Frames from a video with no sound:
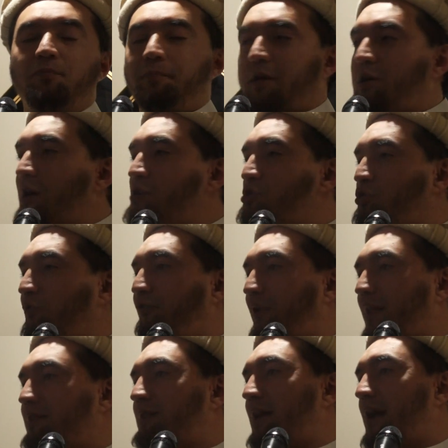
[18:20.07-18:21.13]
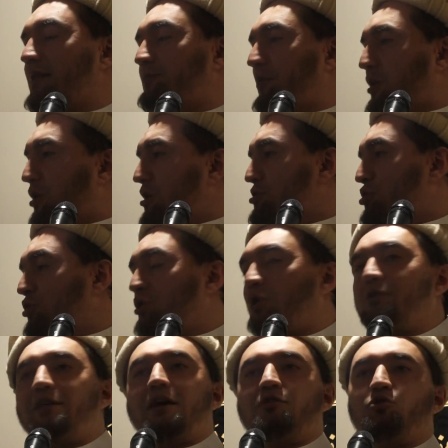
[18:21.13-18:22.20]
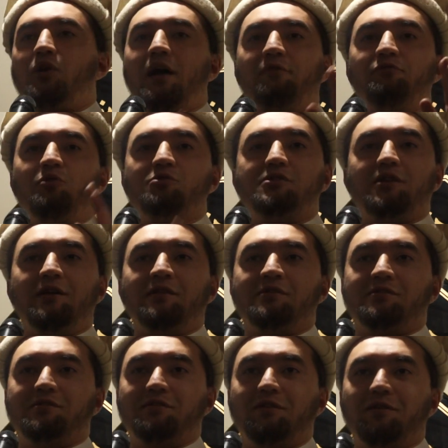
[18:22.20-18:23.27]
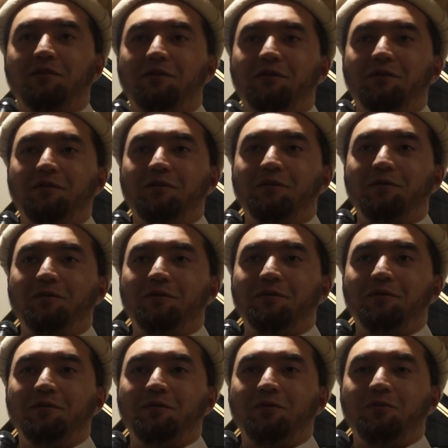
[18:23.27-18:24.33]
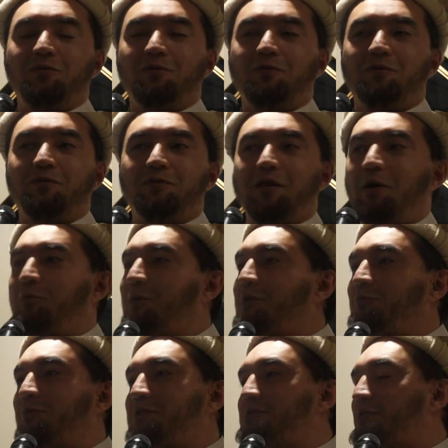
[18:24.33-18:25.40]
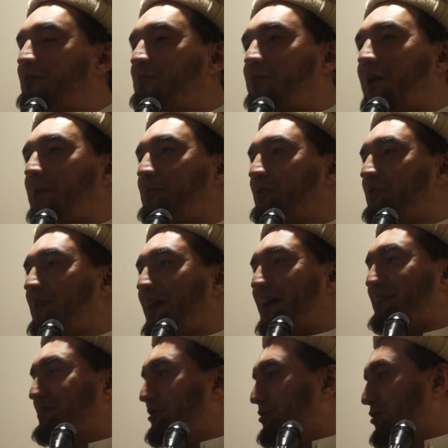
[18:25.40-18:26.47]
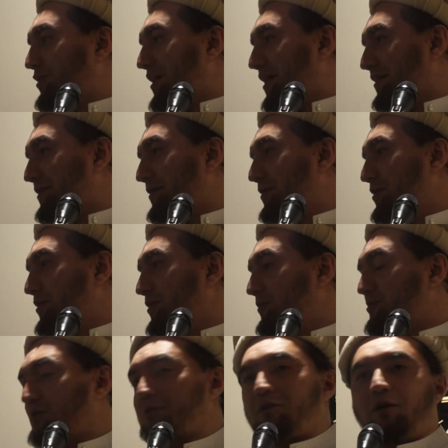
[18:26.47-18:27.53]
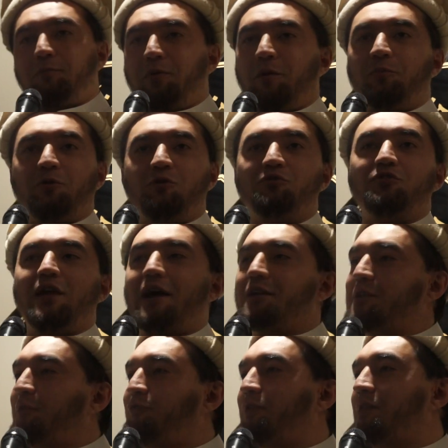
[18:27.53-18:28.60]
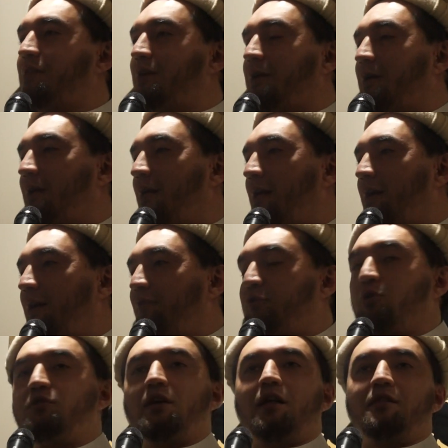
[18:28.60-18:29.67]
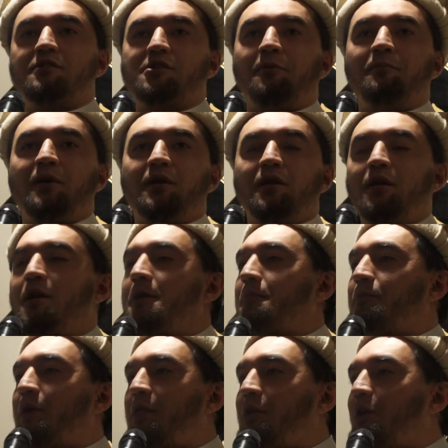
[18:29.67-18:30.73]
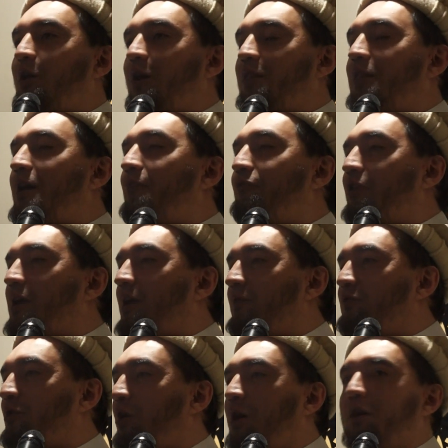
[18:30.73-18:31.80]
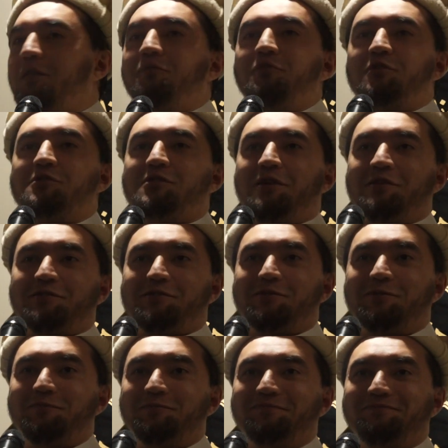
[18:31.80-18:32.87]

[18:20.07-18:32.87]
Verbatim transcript: Because you felt that, because you know that, you have no sins. Now what, what's their proper reaction to that? So there are people who react differently. If you tell somebody, brother, Allah forgive you all of your sins.